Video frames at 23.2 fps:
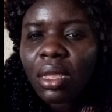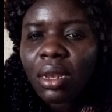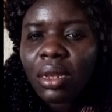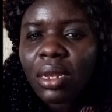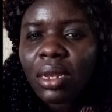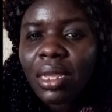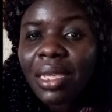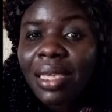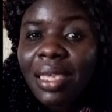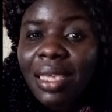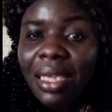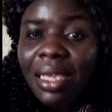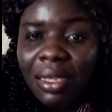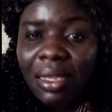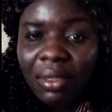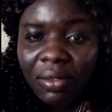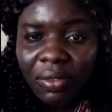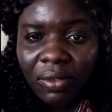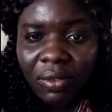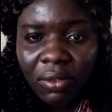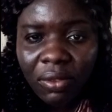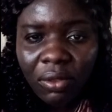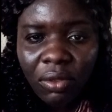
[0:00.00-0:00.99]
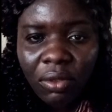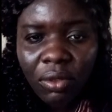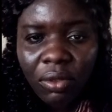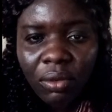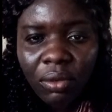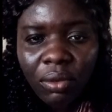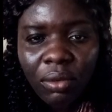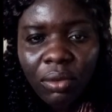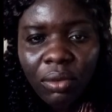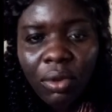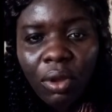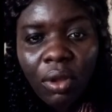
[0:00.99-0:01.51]
the ease
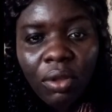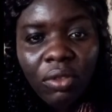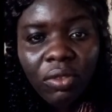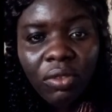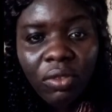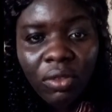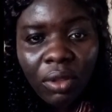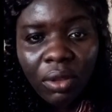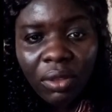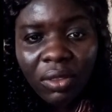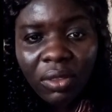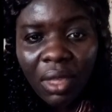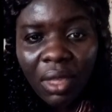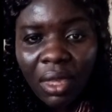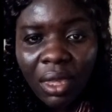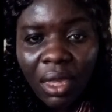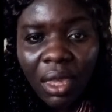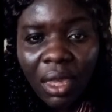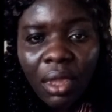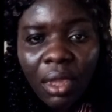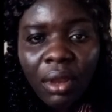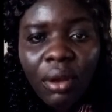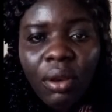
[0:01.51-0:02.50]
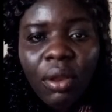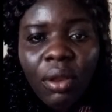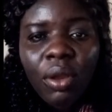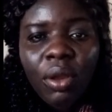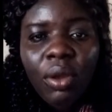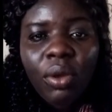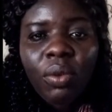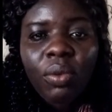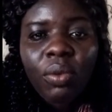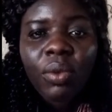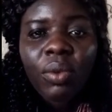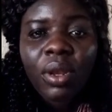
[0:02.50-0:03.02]
to consult again
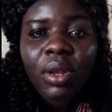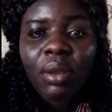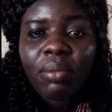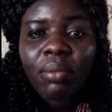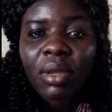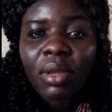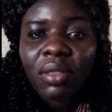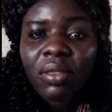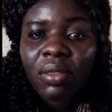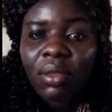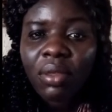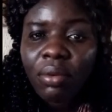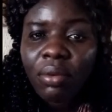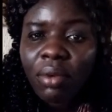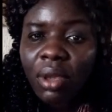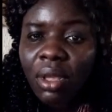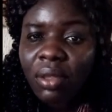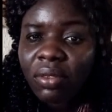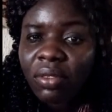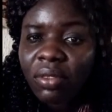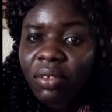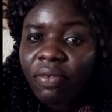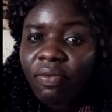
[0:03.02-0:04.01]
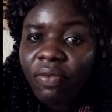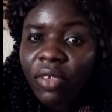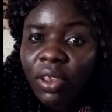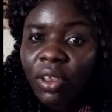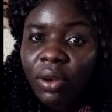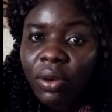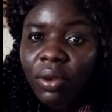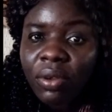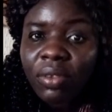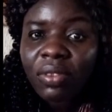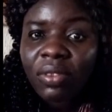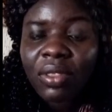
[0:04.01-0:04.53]
with the materials, the
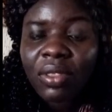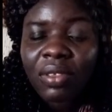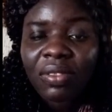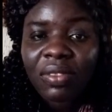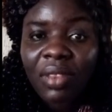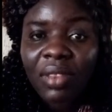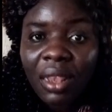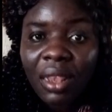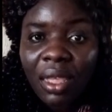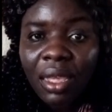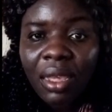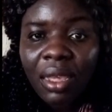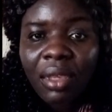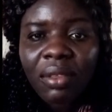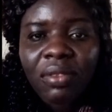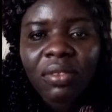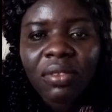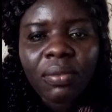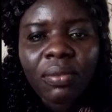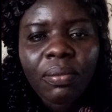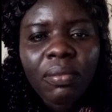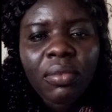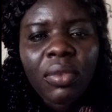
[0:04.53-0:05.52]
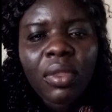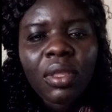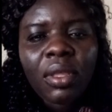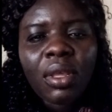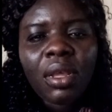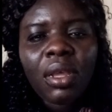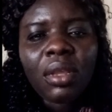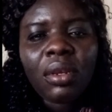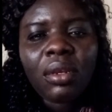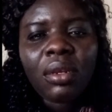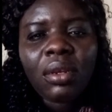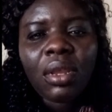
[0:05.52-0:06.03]
videos, the slides,
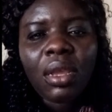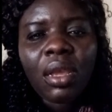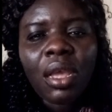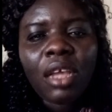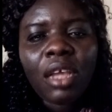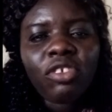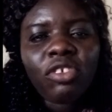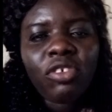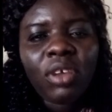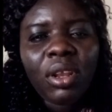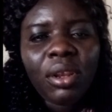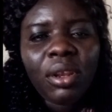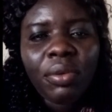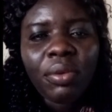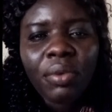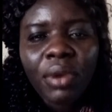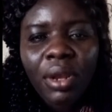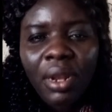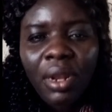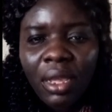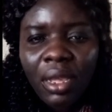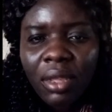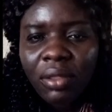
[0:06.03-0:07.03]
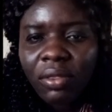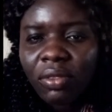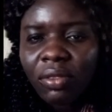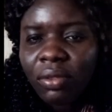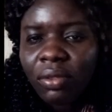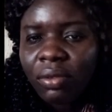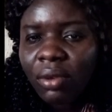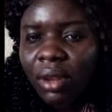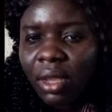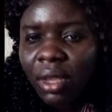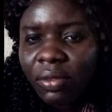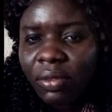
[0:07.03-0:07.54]
and they actually relate
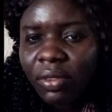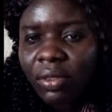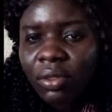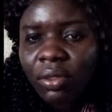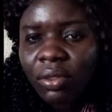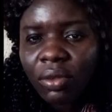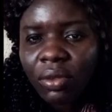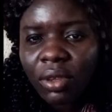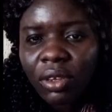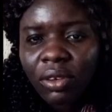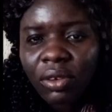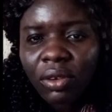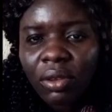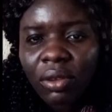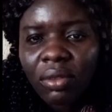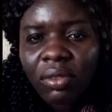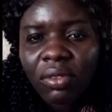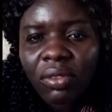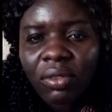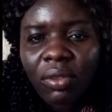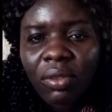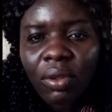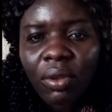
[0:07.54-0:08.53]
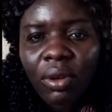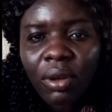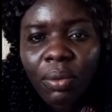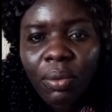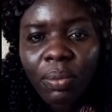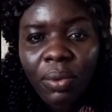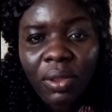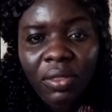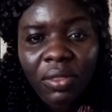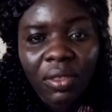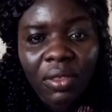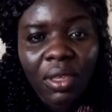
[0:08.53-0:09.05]
to life situations on the
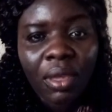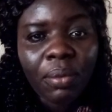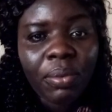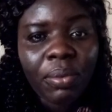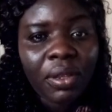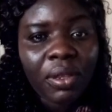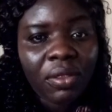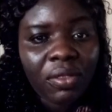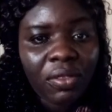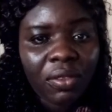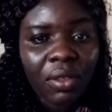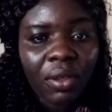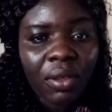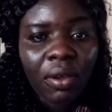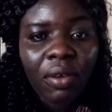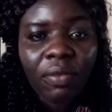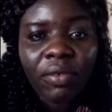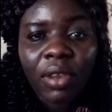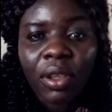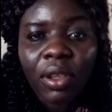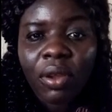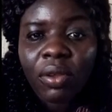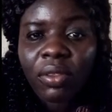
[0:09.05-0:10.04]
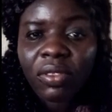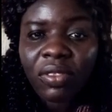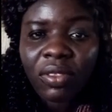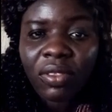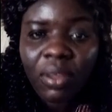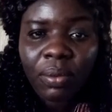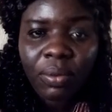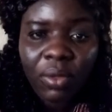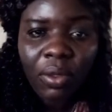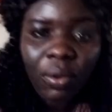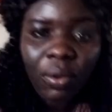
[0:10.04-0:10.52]
practicability of the concept